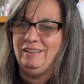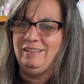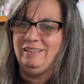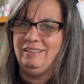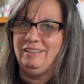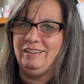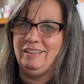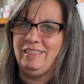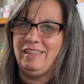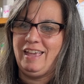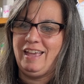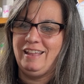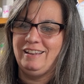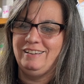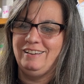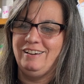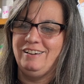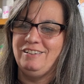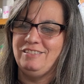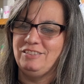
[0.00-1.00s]
Look at that.
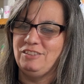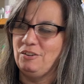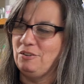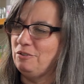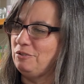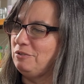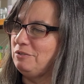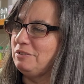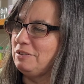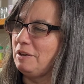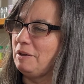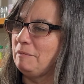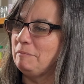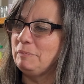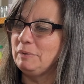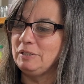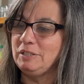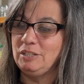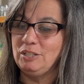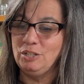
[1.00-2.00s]
Aren't those
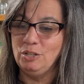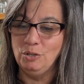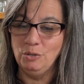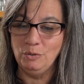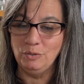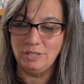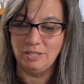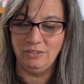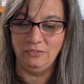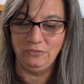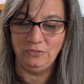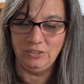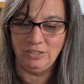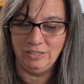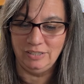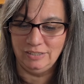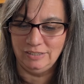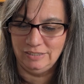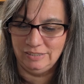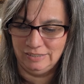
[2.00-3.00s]

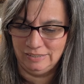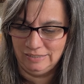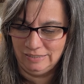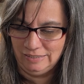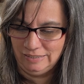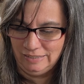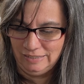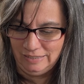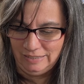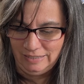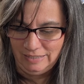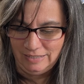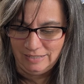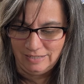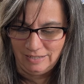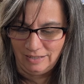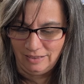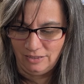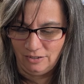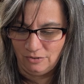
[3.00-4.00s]
beautiful?
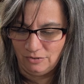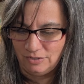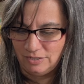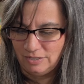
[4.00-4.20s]
Set those